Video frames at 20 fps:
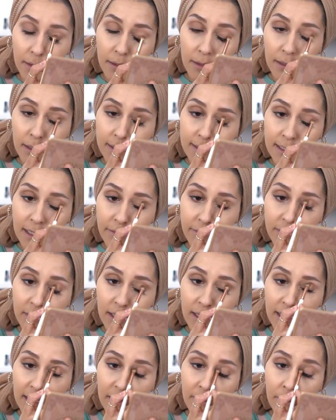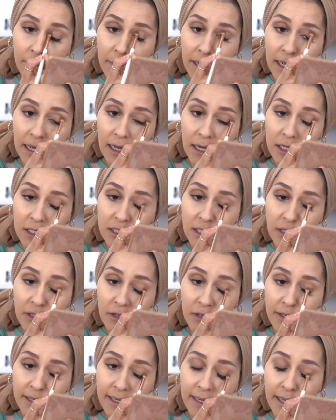Guys, I haven't done like a matte eyeshadow
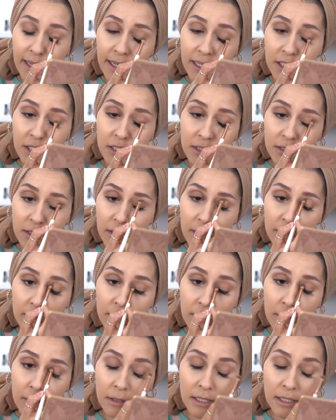look in ages though.